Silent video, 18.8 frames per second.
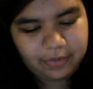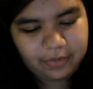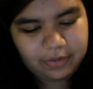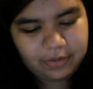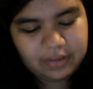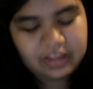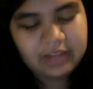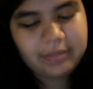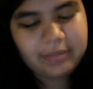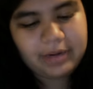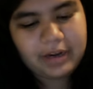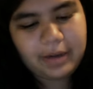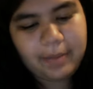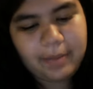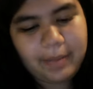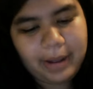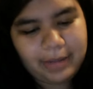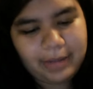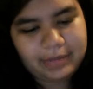limited
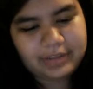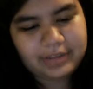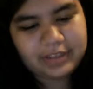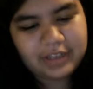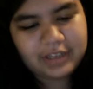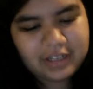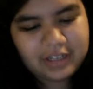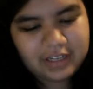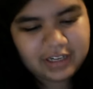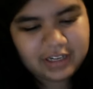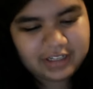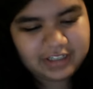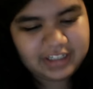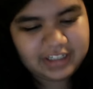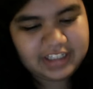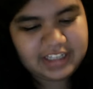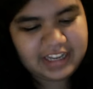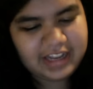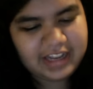amount I
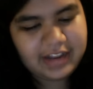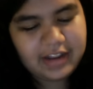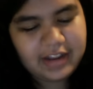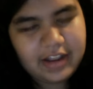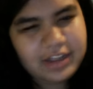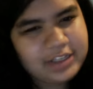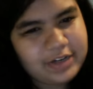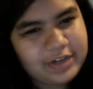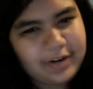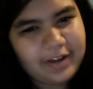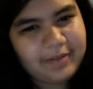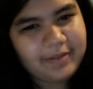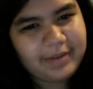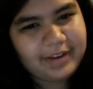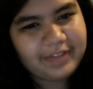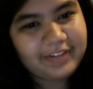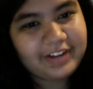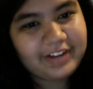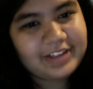should say, don't have
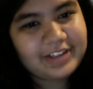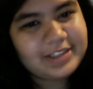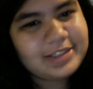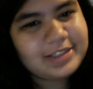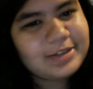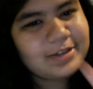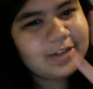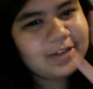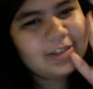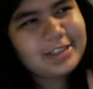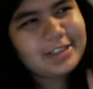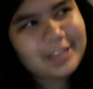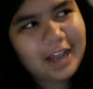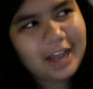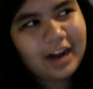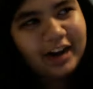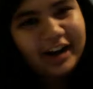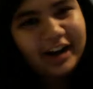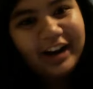any friends.
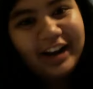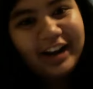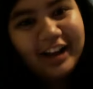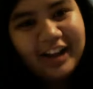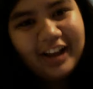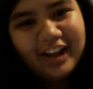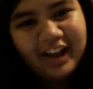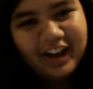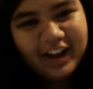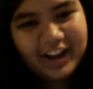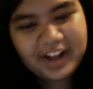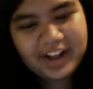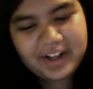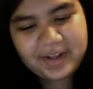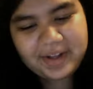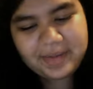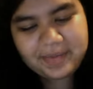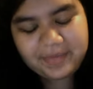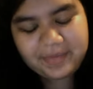Sorry.
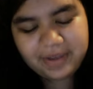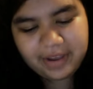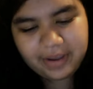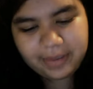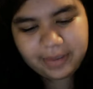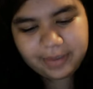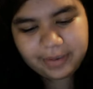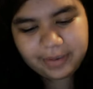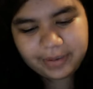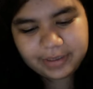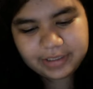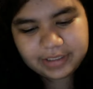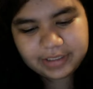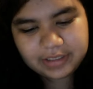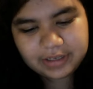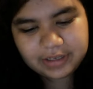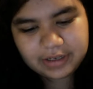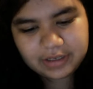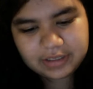Um, I'm going to
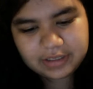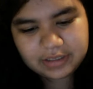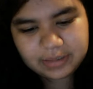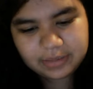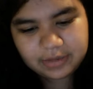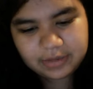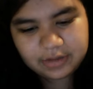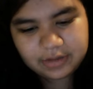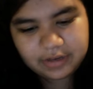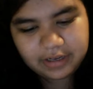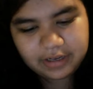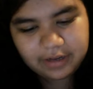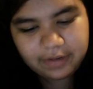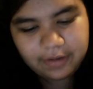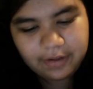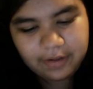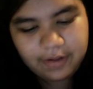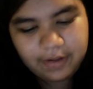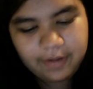call someone right now.
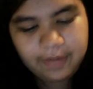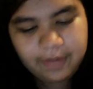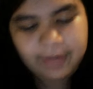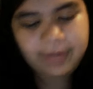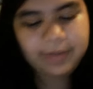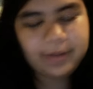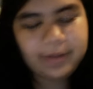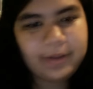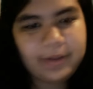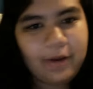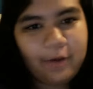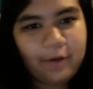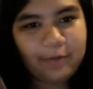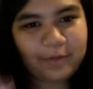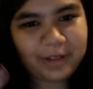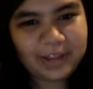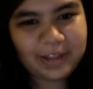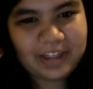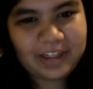
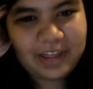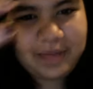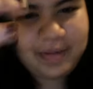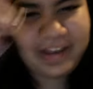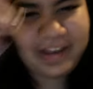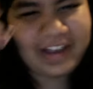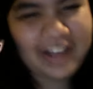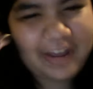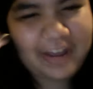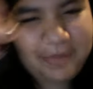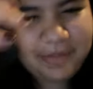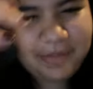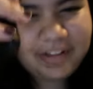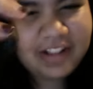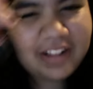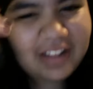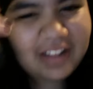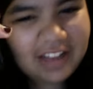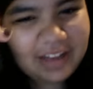Hopefully they pick up.
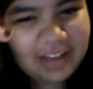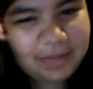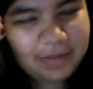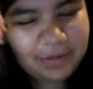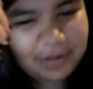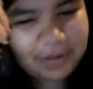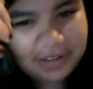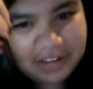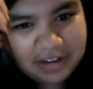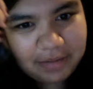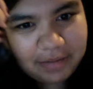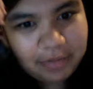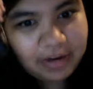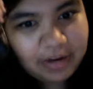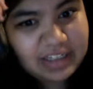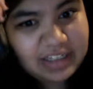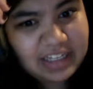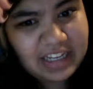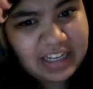It'd be really
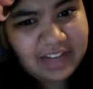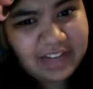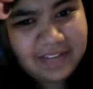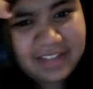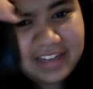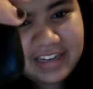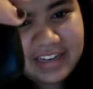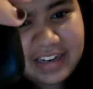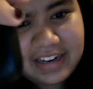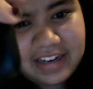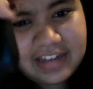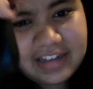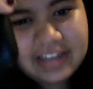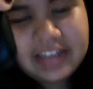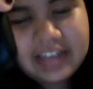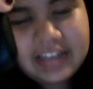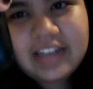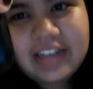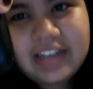depressing if they didn't.
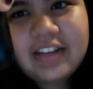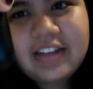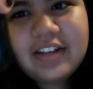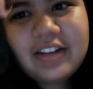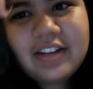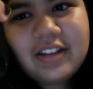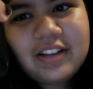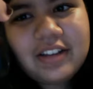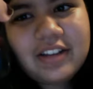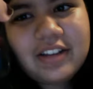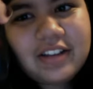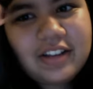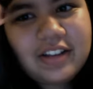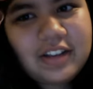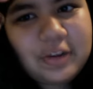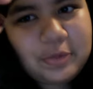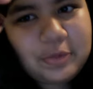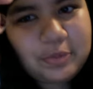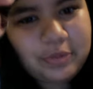
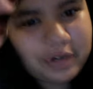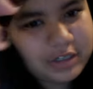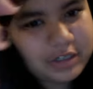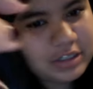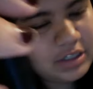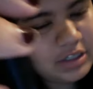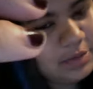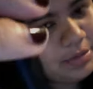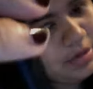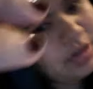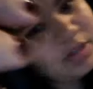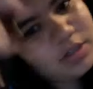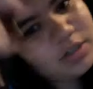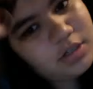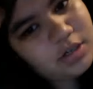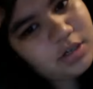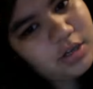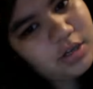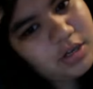Pressure, pressure,
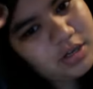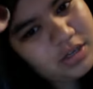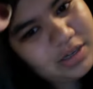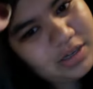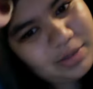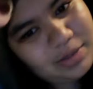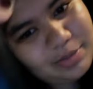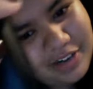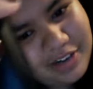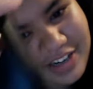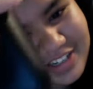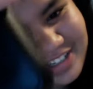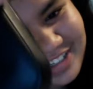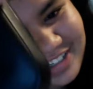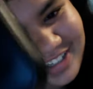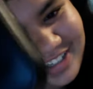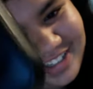under pressure.